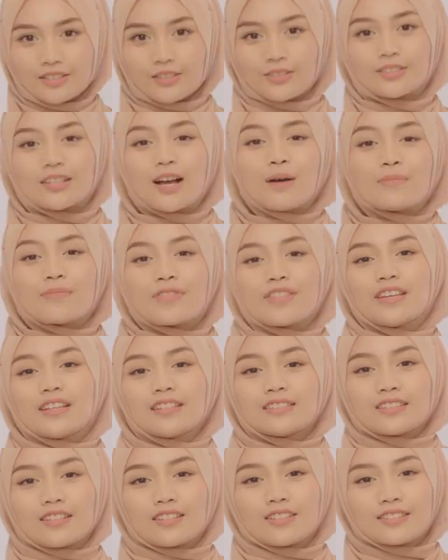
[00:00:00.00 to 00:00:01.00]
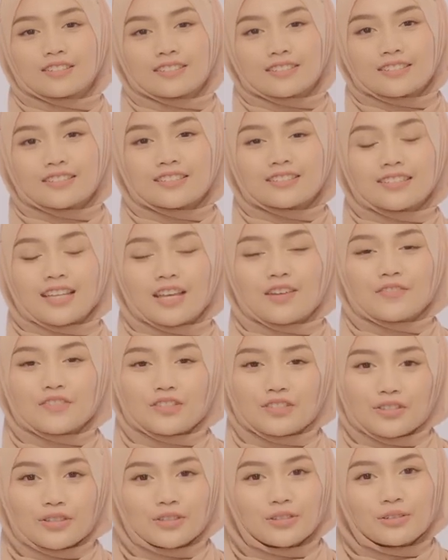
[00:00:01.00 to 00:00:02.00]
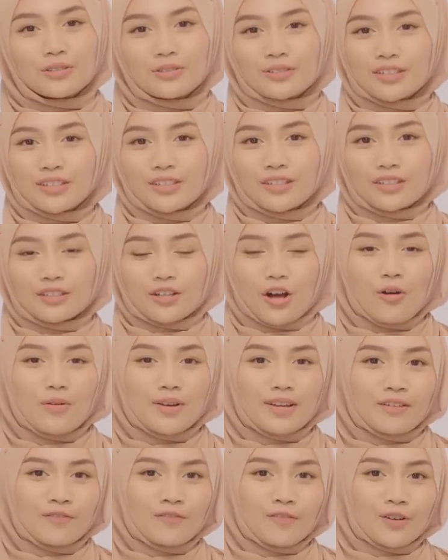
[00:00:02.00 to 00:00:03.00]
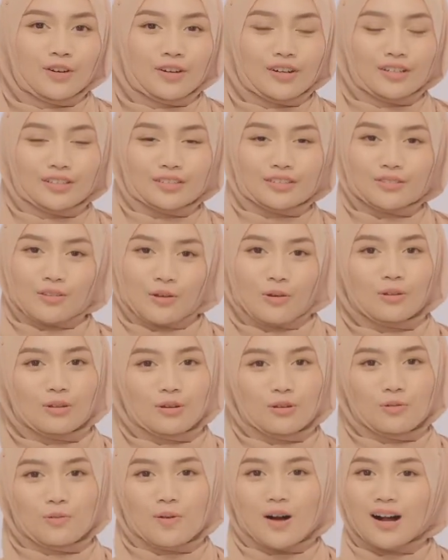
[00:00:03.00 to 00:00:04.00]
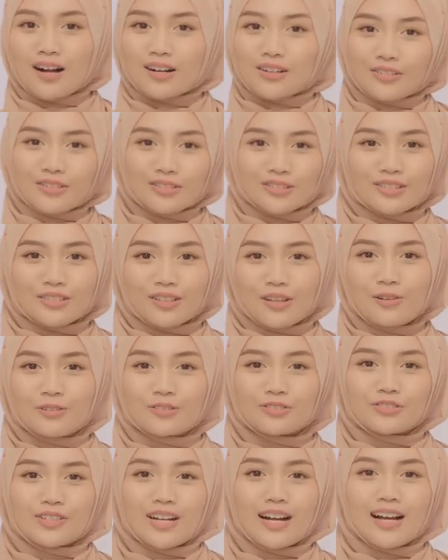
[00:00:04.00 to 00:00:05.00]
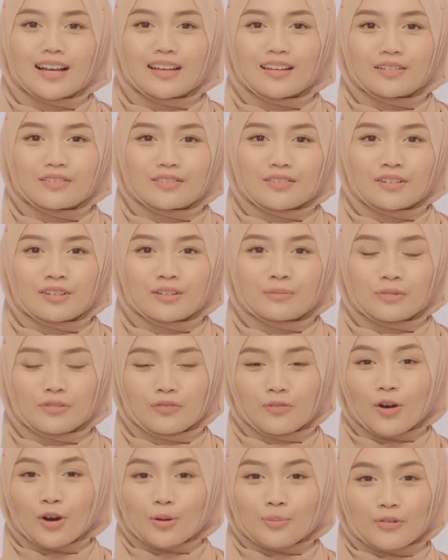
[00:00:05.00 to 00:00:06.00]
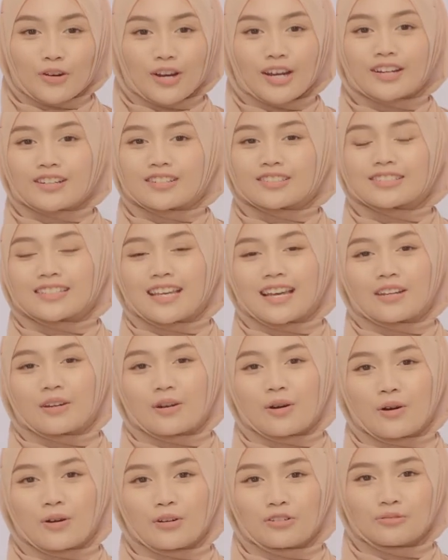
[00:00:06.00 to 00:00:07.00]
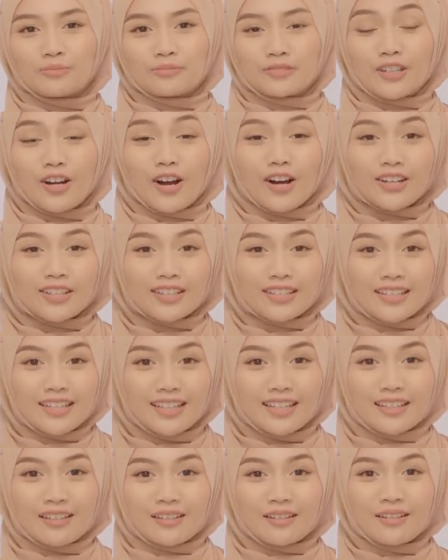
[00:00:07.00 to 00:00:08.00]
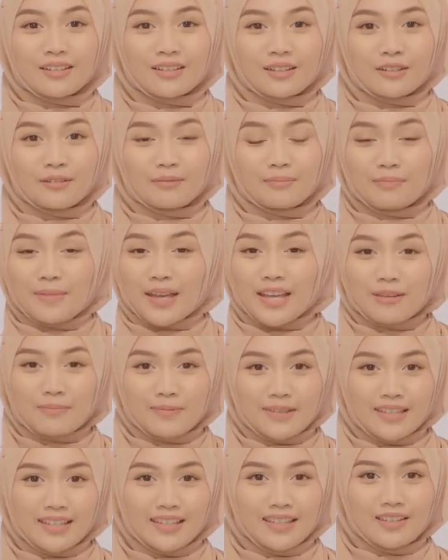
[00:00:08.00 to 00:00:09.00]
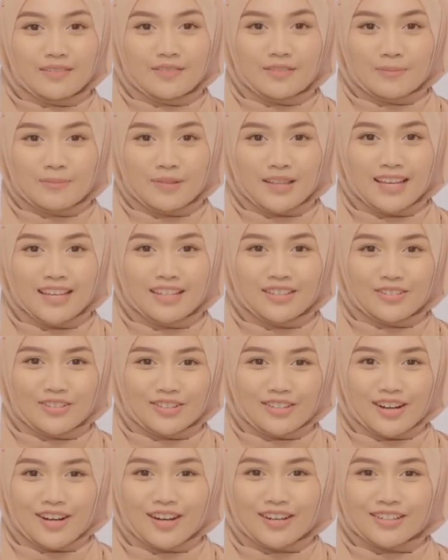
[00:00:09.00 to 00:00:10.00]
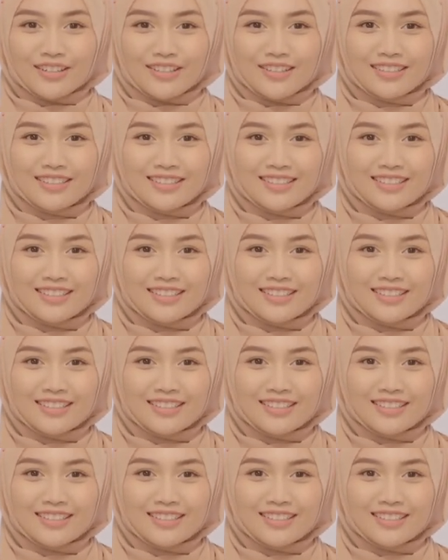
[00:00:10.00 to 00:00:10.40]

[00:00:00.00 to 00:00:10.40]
So some things are still safe to do. Going for a solo walk or slow drive, perform prayers at home, gardening, maybe even play in your yard.